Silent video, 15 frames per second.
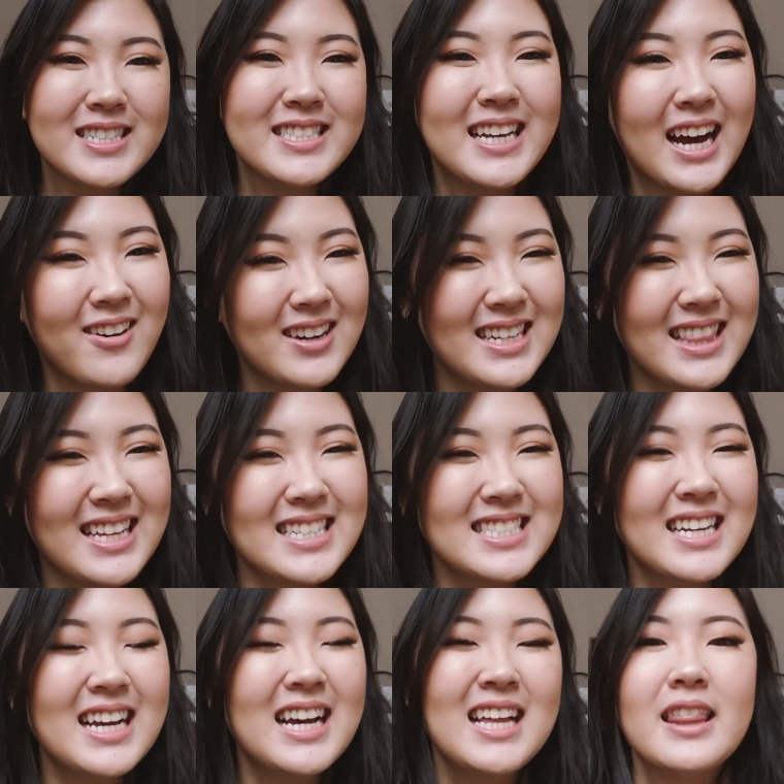to see how I did this,
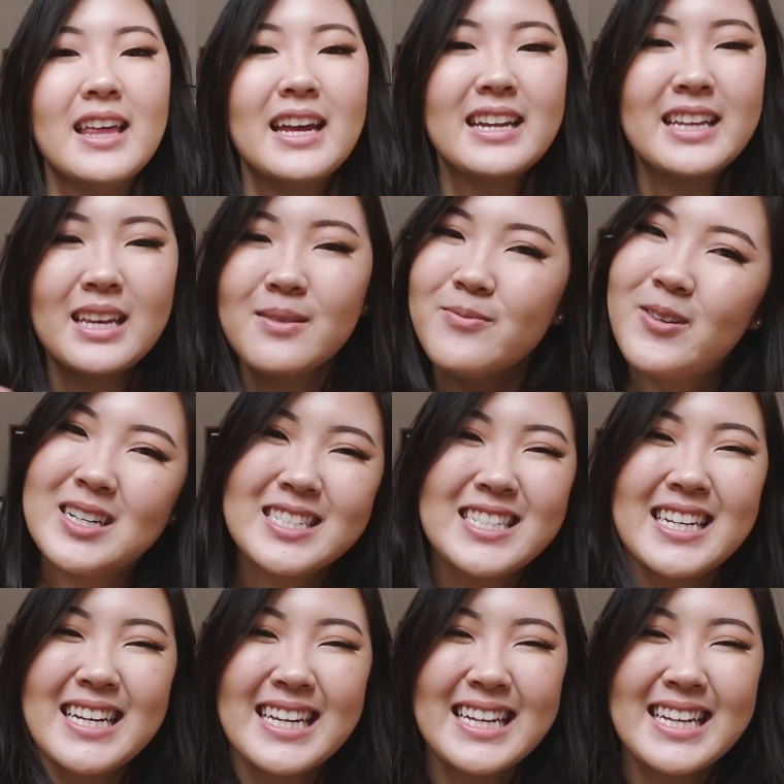then keep watching.